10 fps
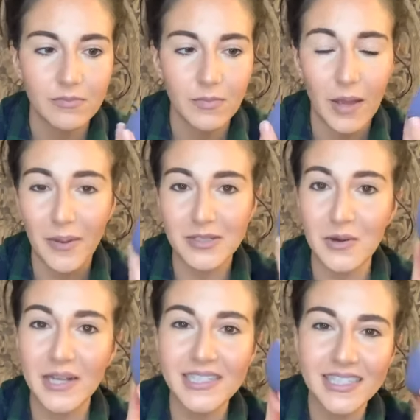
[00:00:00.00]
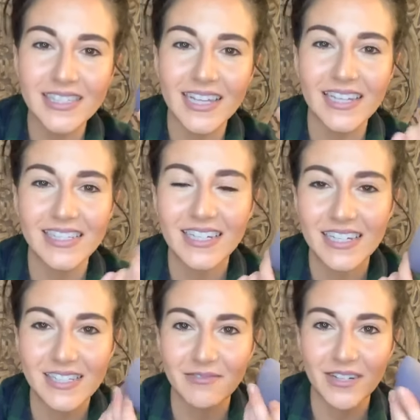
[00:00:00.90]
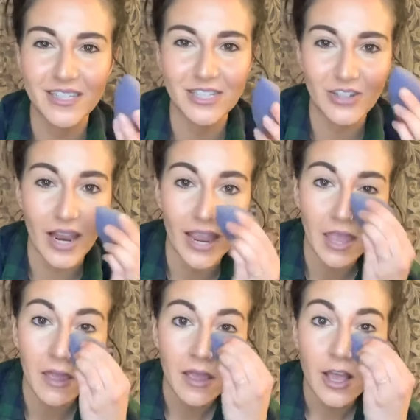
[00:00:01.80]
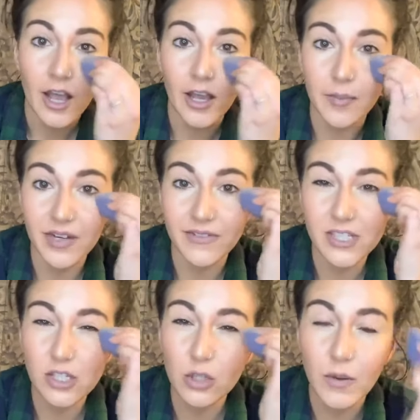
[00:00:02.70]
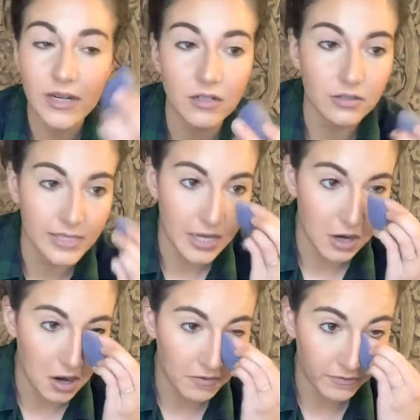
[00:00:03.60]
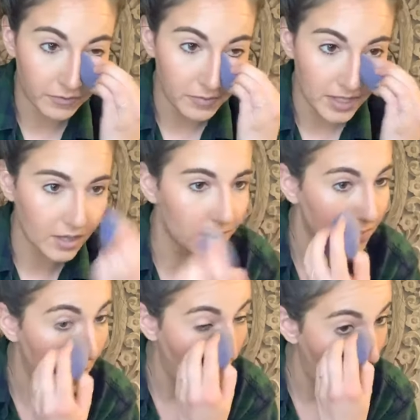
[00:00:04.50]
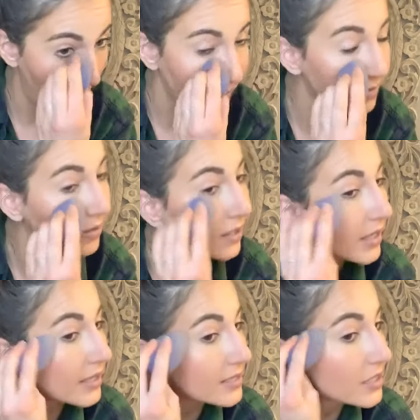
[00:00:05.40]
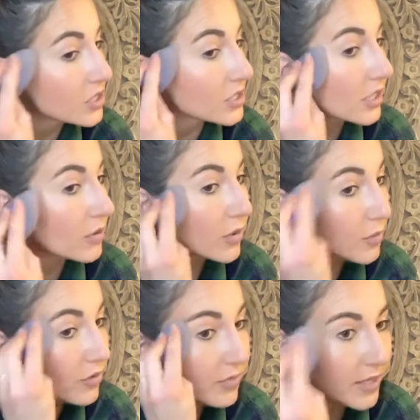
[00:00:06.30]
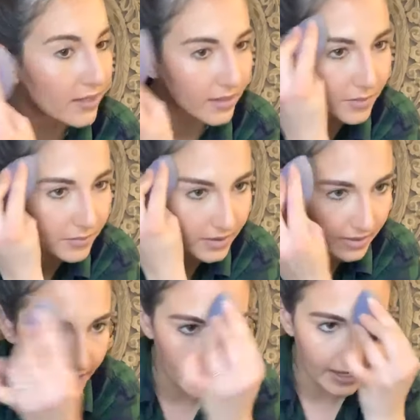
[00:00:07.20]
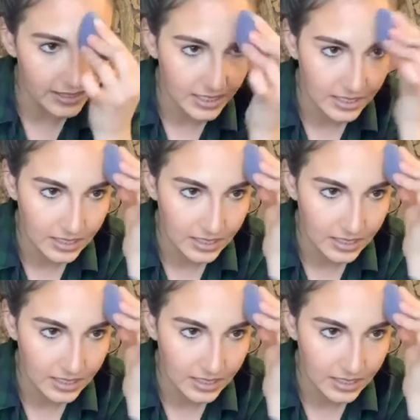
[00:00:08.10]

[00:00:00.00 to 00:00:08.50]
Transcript: about twice the size it is when it's dry. But if it's too wet, it'll take off makeup. This is just gonna remove makeup that